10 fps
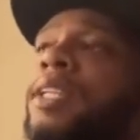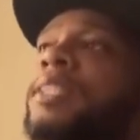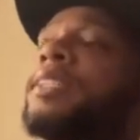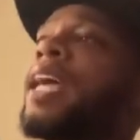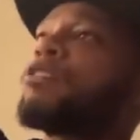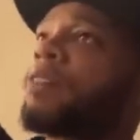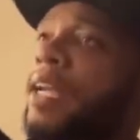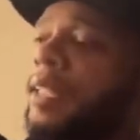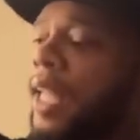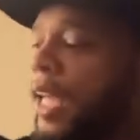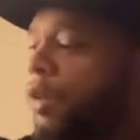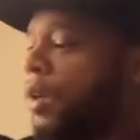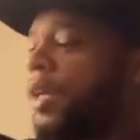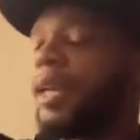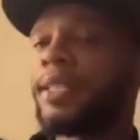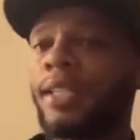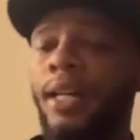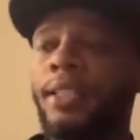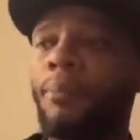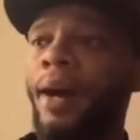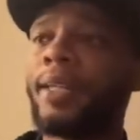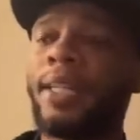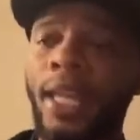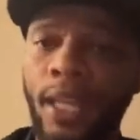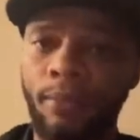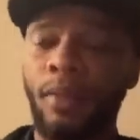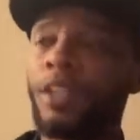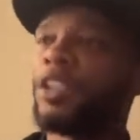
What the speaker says: to this day right now is under my name.